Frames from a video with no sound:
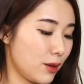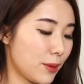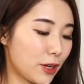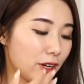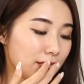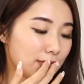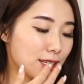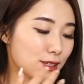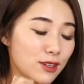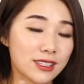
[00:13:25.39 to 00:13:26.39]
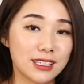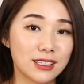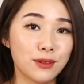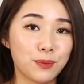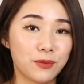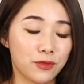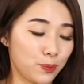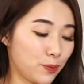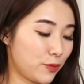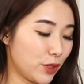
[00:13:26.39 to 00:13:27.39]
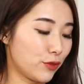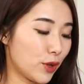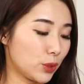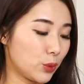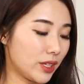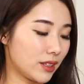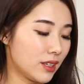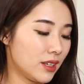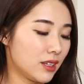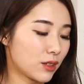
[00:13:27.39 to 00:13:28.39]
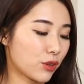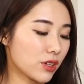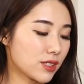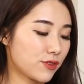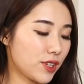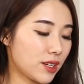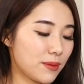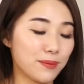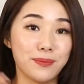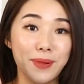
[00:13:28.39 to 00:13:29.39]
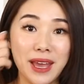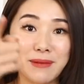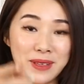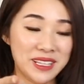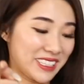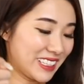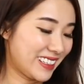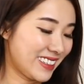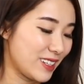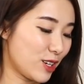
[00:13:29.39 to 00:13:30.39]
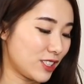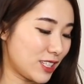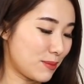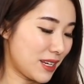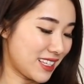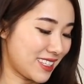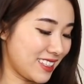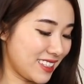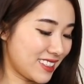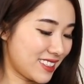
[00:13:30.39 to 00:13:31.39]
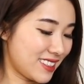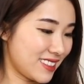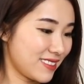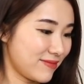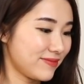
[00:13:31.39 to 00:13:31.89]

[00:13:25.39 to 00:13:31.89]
Oh my god, it says consider the following: CrossFit, badminton, or gymnastics.